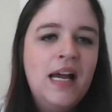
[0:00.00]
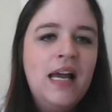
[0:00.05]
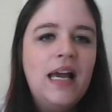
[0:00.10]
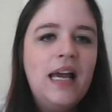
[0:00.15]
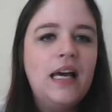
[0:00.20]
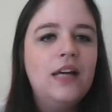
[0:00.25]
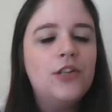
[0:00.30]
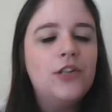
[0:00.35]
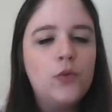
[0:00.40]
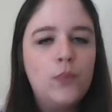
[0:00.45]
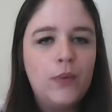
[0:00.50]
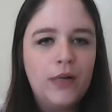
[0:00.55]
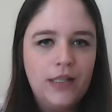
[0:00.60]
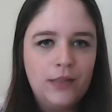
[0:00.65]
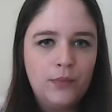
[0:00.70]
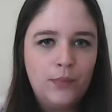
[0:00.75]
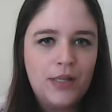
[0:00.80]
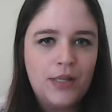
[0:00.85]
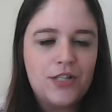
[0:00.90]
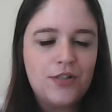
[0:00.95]
and the way in
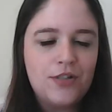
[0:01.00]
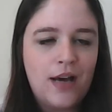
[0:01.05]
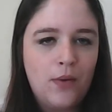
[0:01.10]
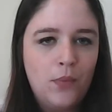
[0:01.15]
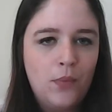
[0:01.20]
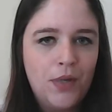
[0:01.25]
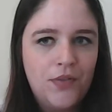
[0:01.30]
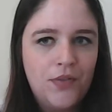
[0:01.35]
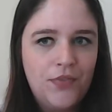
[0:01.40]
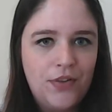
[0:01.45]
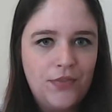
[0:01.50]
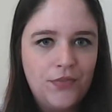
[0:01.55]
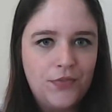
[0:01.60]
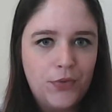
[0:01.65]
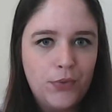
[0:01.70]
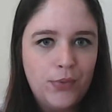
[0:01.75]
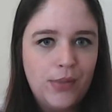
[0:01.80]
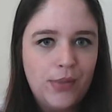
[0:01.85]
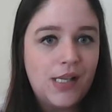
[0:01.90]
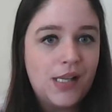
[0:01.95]
which that would have
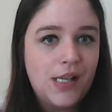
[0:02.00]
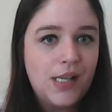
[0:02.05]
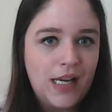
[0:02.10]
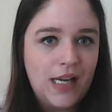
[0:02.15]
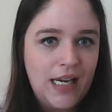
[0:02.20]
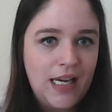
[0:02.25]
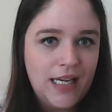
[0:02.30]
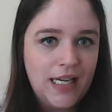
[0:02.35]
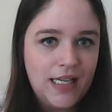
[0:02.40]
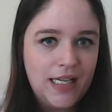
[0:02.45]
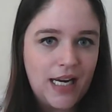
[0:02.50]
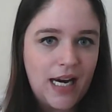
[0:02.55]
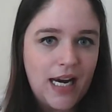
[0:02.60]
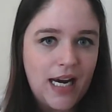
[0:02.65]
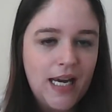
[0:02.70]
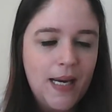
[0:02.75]
influenced The King and I.